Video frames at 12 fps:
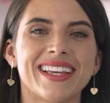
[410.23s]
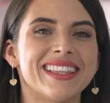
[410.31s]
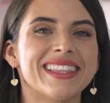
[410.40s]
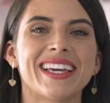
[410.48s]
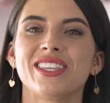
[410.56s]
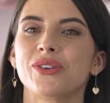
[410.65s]

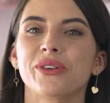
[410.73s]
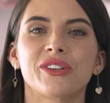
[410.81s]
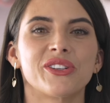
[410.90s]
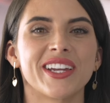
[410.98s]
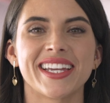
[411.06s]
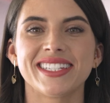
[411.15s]
and let your
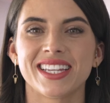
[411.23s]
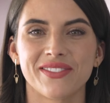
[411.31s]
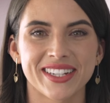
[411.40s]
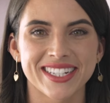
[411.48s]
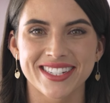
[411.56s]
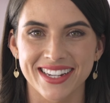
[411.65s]

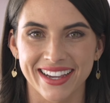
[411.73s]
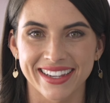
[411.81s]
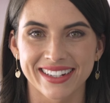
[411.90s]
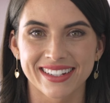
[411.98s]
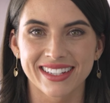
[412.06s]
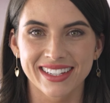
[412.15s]
creativity shine.